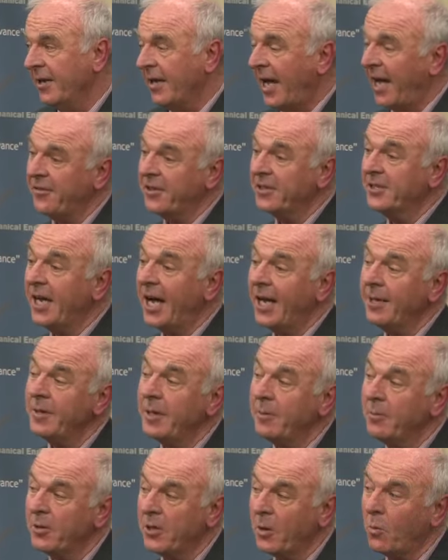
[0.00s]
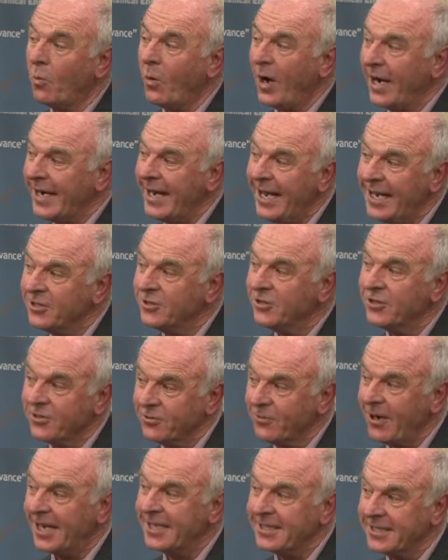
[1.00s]
At the time, they were the 100th
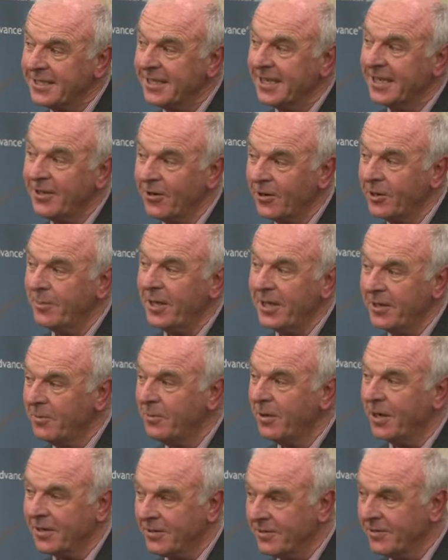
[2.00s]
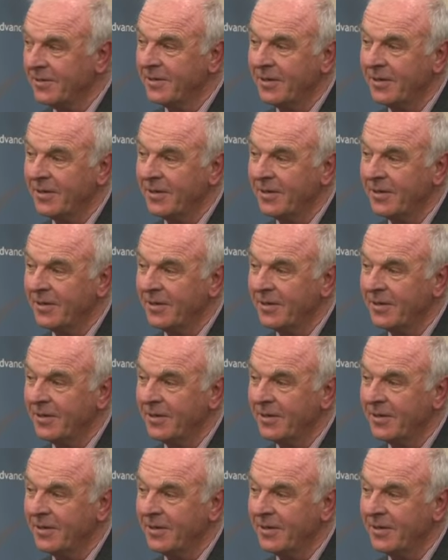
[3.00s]
ranked economy in the world.